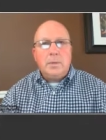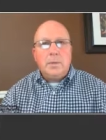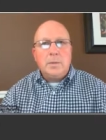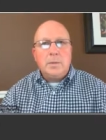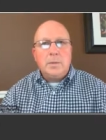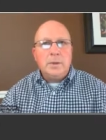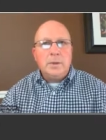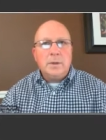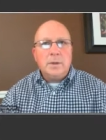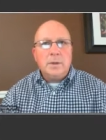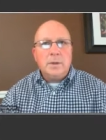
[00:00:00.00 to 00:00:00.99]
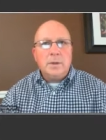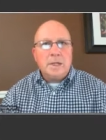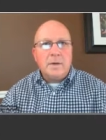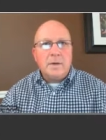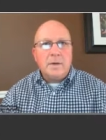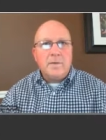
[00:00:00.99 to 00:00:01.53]
specifically
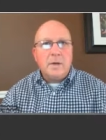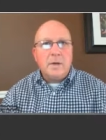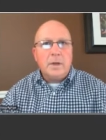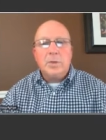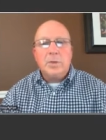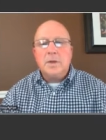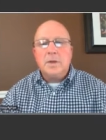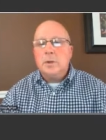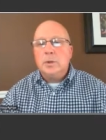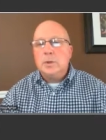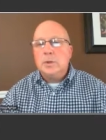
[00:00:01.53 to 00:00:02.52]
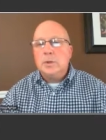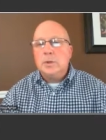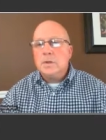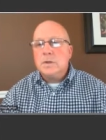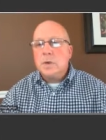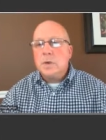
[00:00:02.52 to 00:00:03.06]
identified to that particular
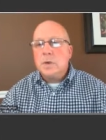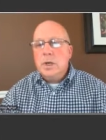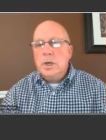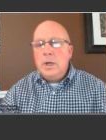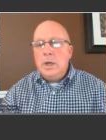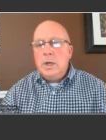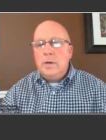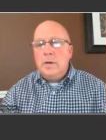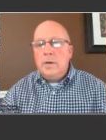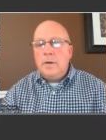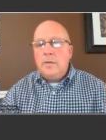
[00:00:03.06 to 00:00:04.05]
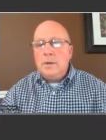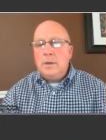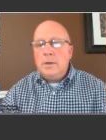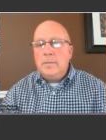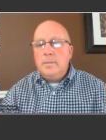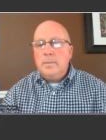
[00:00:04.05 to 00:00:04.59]
person. So if they do
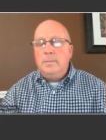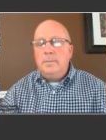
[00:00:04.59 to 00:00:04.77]
get,